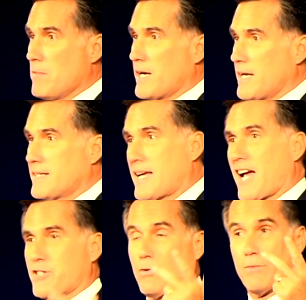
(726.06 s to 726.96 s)
money, and
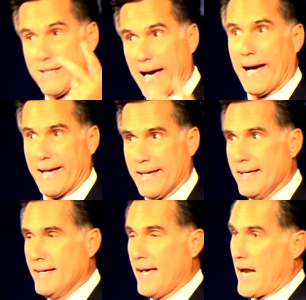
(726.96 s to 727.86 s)
taxed when we die.
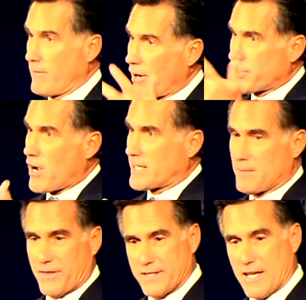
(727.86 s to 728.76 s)
And I've already talked
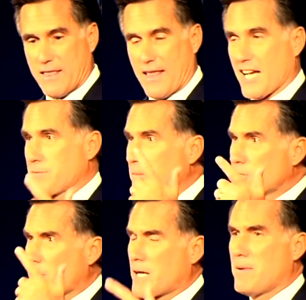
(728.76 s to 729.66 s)
about the death tax. Let me
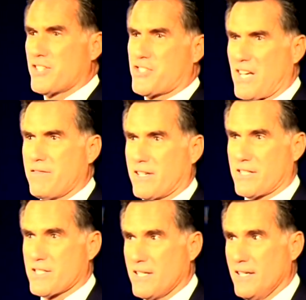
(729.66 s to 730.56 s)
talk about savings.